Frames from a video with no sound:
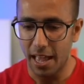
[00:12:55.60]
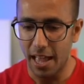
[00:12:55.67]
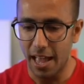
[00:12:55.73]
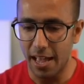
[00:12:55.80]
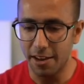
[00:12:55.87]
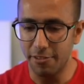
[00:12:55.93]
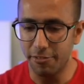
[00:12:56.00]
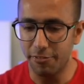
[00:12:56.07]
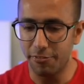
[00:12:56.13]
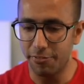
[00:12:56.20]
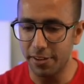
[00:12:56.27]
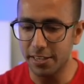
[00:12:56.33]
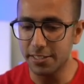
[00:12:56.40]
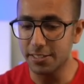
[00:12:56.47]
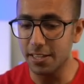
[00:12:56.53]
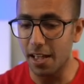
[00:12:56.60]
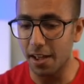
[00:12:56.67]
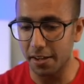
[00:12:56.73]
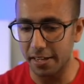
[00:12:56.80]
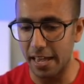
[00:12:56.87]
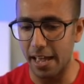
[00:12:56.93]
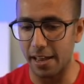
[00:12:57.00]
and fix
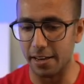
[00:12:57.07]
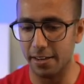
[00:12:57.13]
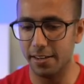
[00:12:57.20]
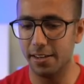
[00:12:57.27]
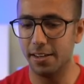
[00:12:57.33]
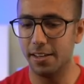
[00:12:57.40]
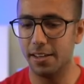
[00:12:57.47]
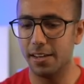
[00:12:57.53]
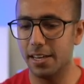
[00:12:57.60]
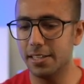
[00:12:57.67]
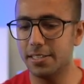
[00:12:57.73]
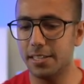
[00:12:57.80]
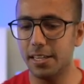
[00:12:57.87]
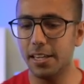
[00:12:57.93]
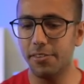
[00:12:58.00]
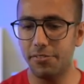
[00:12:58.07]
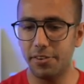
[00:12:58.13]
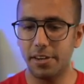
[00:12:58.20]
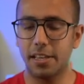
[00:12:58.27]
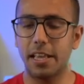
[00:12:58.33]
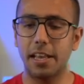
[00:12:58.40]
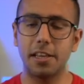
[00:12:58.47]
again. Let's see if
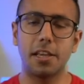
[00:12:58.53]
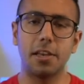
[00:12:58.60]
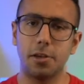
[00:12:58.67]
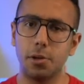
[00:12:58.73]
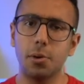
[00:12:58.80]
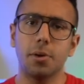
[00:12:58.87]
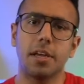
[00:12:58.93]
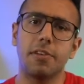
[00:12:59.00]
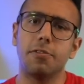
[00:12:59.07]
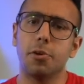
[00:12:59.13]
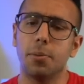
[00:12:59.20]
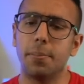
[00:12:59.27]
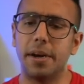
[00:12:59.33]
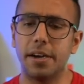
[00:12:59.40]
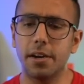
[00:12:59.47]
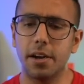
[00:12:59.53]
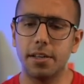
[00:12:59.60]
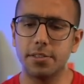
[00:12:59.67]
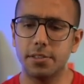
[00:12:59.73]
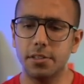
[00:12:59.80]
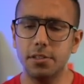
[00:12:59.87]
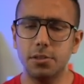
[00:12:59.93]
it can you know give you a better
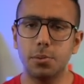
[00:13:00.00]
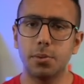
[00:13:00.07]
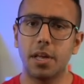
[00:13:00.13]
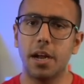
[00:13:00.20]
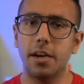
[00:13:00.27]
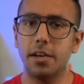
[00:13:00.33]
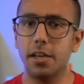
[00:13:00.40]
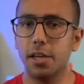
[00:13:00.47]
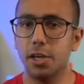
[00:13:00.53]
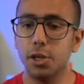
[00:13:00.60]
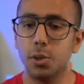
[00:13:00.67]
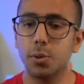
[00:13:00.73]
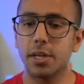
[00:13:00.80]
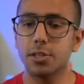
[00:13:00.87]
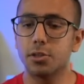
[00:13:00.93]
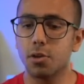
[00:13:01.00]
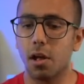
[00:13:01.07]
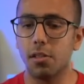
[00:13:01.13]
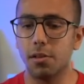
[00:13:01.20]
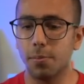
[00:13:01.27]
answer so that you can solve